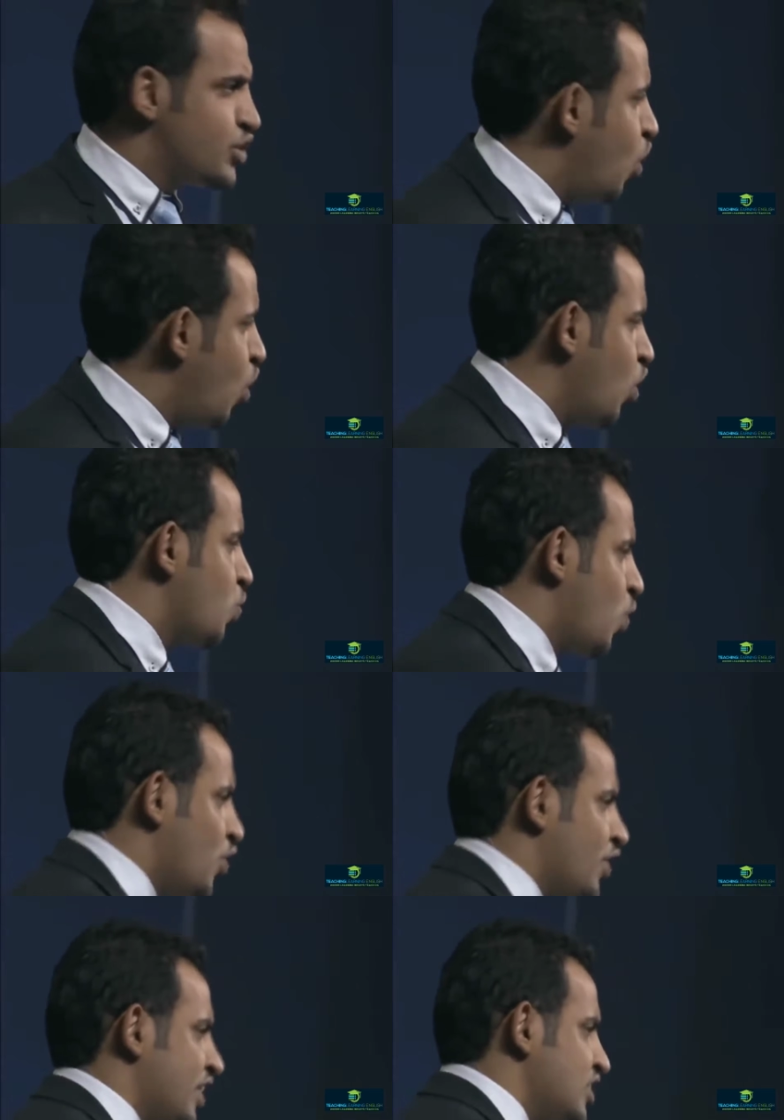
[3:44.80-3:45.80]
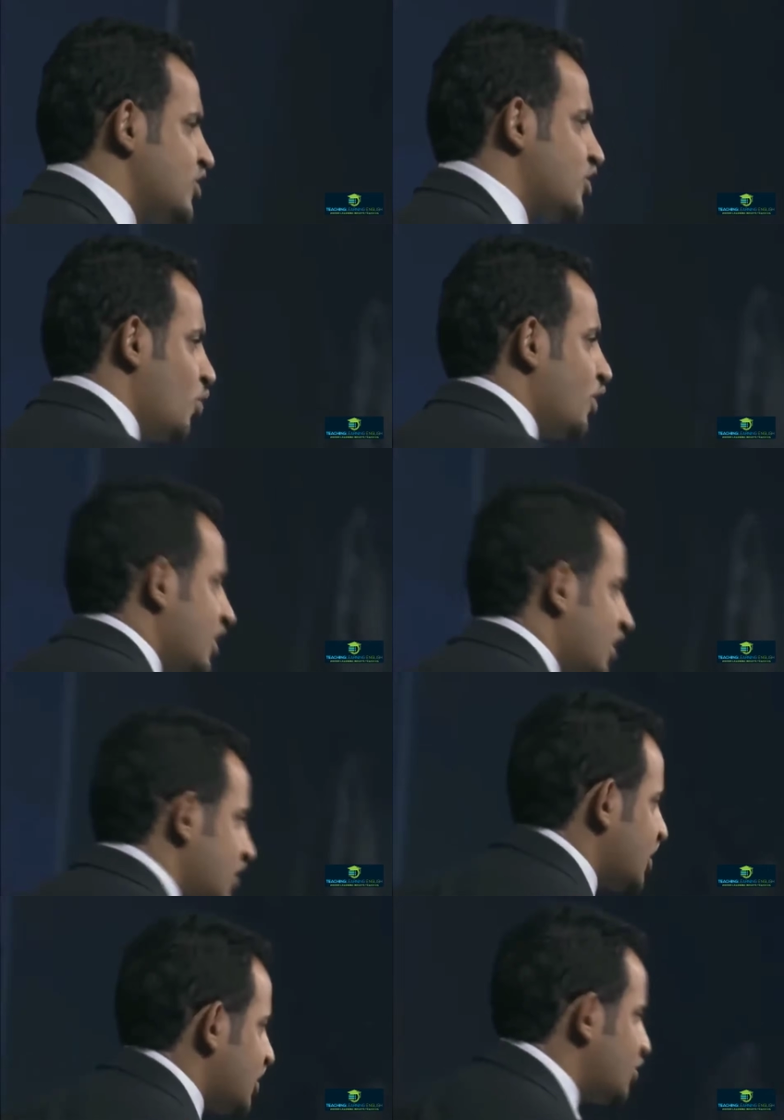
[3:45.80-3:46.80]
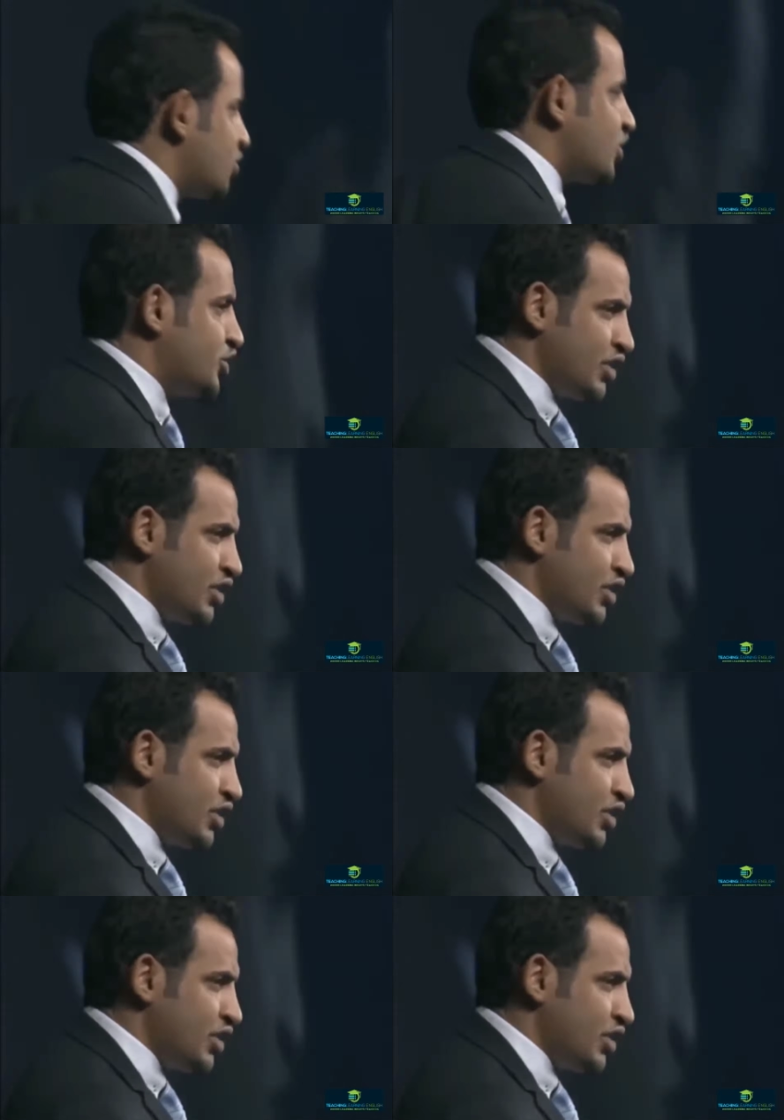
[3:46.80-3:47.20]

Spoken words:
This whole war against smoking is just to